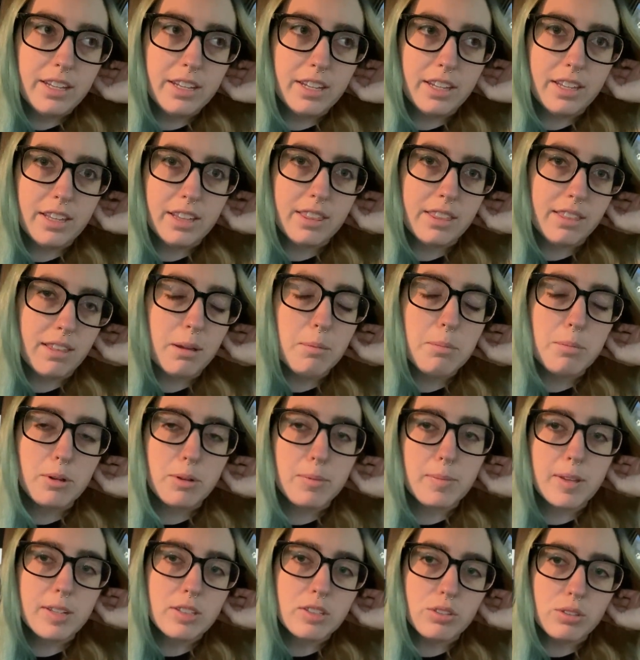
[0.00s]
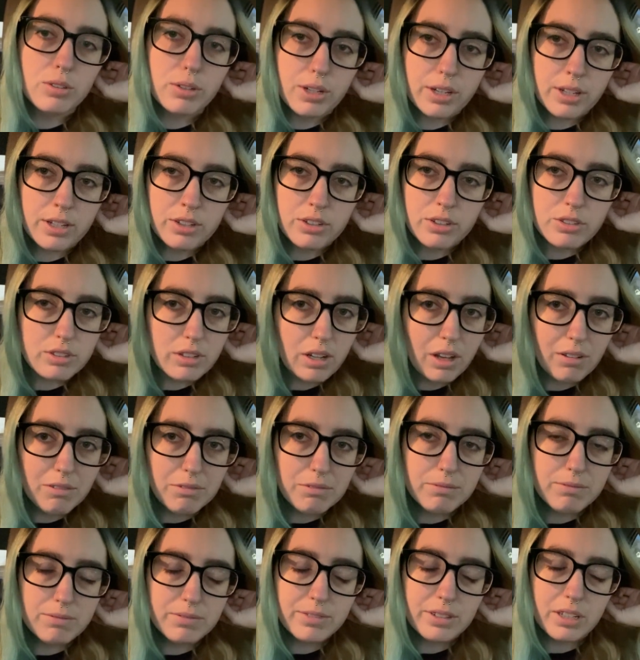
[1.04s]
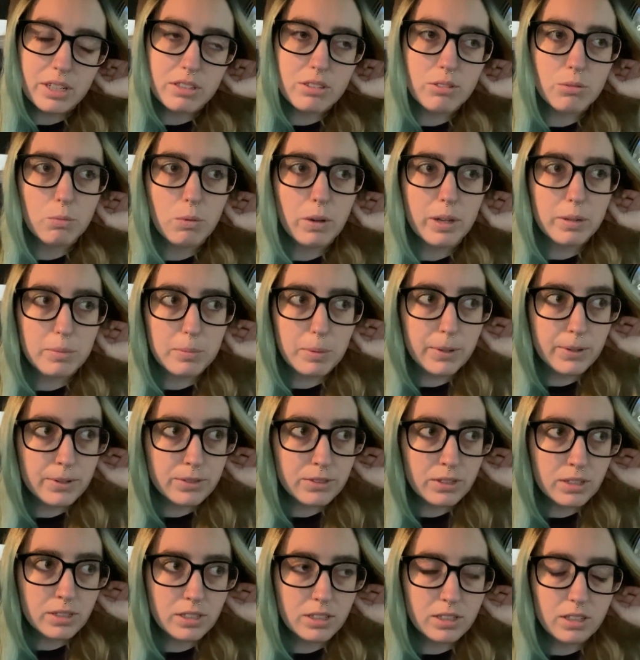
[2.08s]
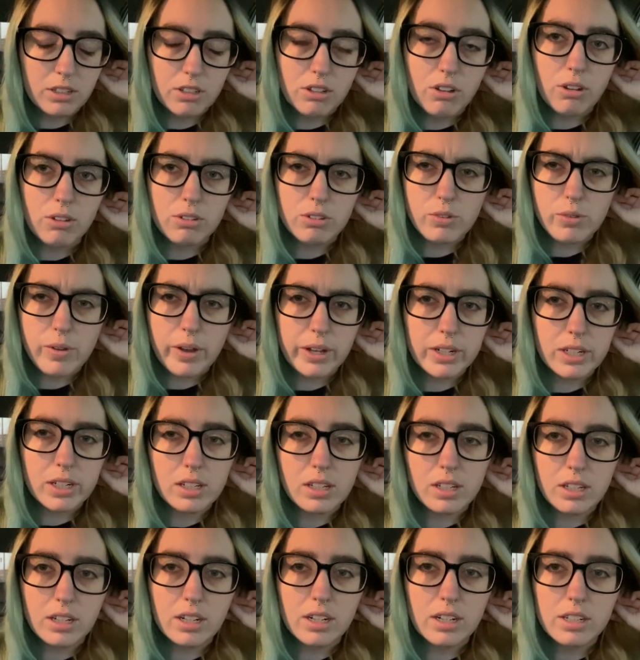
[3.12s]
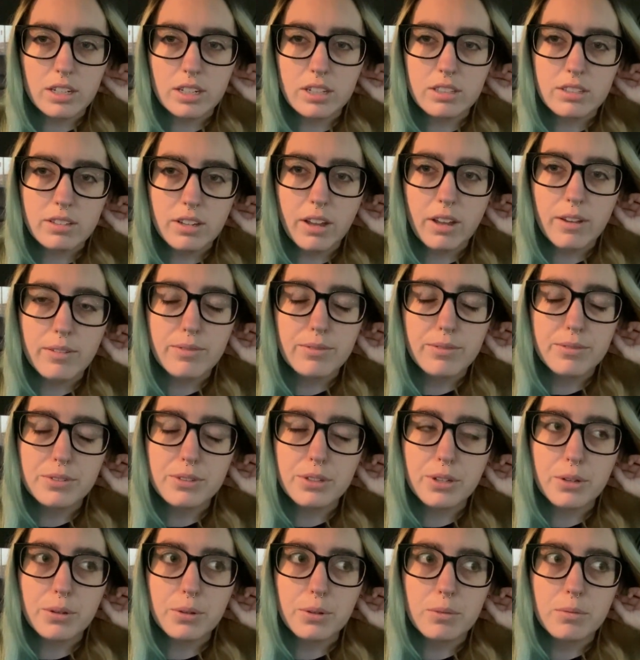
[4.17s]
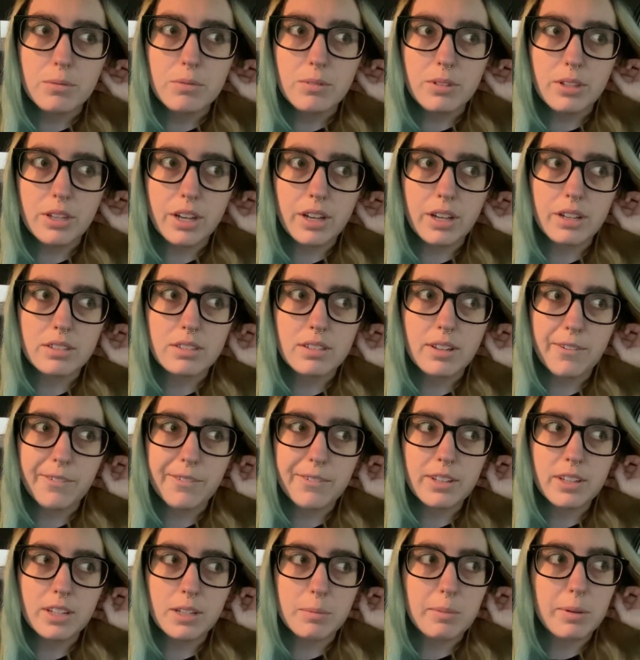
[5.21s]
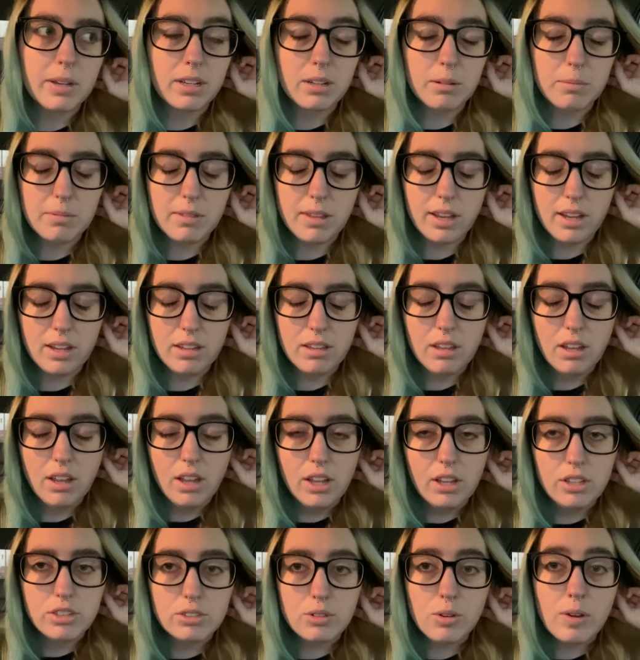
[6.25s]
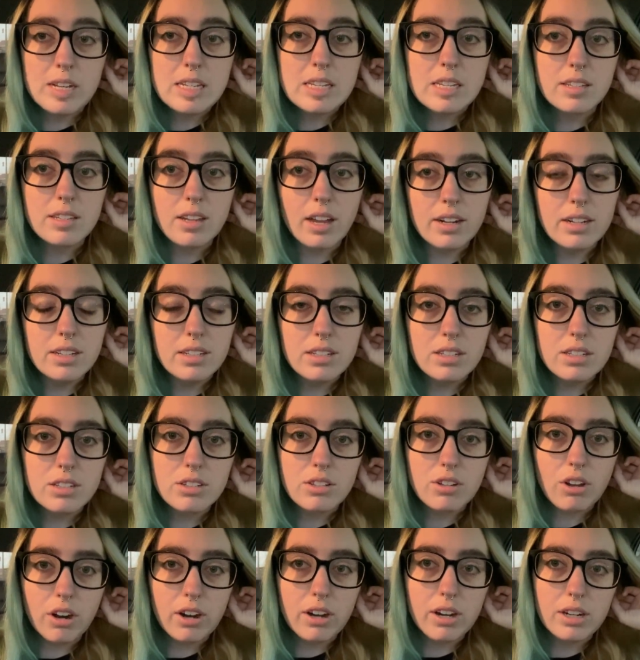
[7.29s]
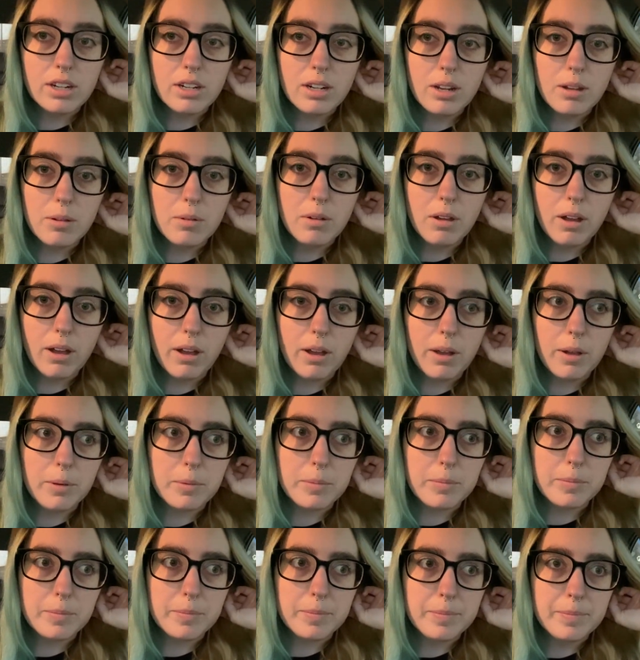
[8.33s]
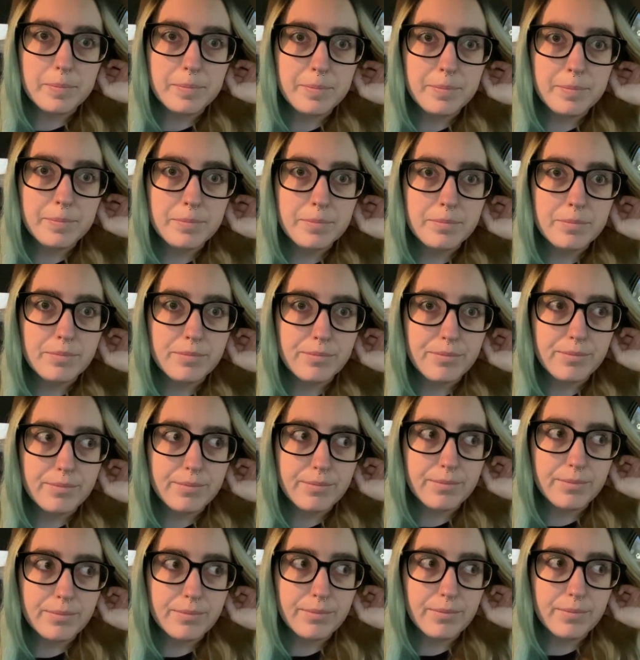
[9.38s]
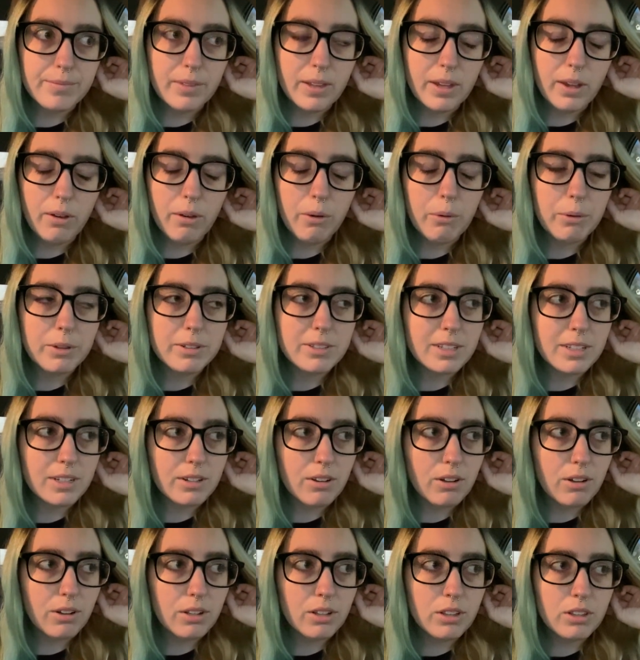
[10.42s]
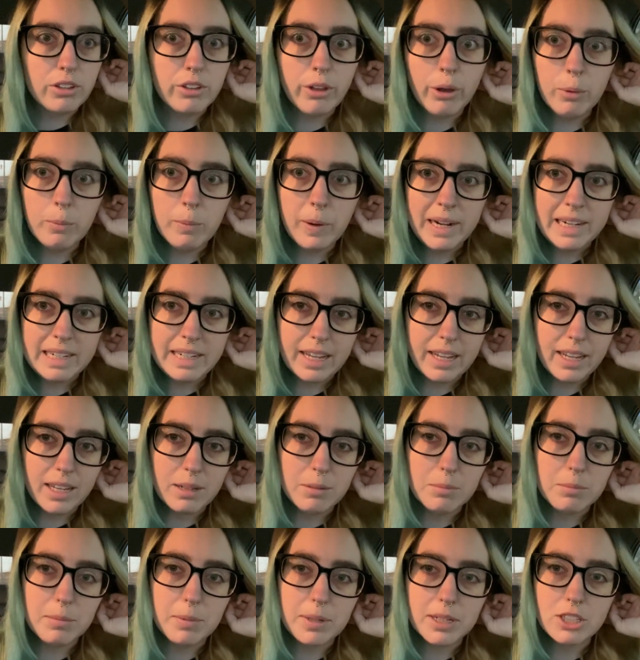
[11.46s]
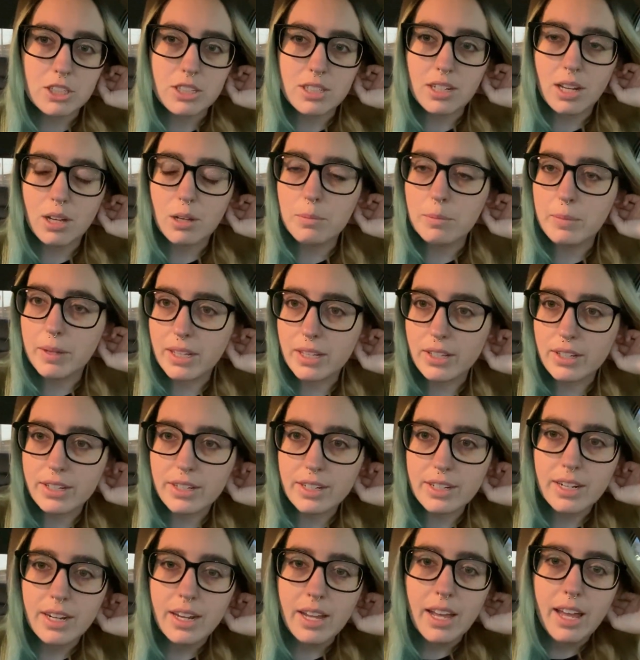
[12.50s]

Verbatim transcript: if that book makes you look at yourself as a white person and it calls you out on a lot of stuff. So yeah, definitely pick up that. So I decided to start, um, oh, what's it called? Know My Name by Chanel Miller.